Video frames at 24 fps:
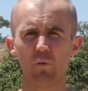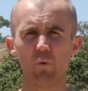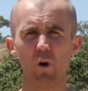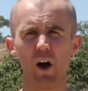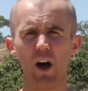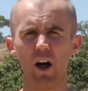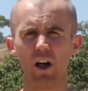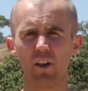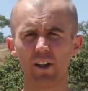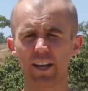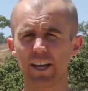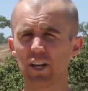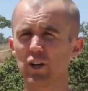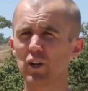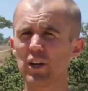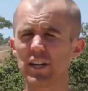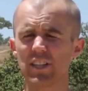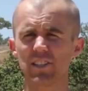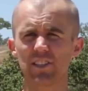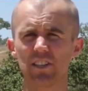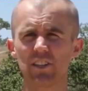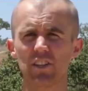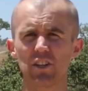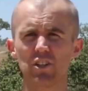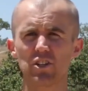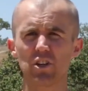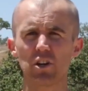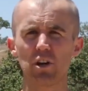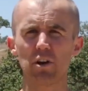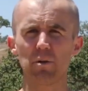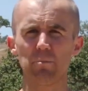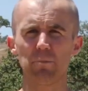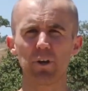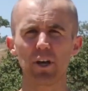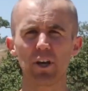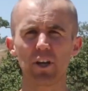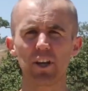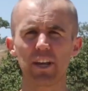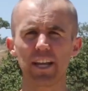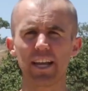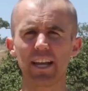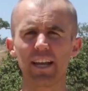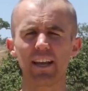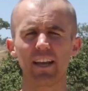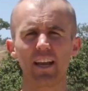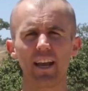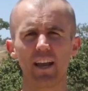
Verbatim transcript: while increasing the durability.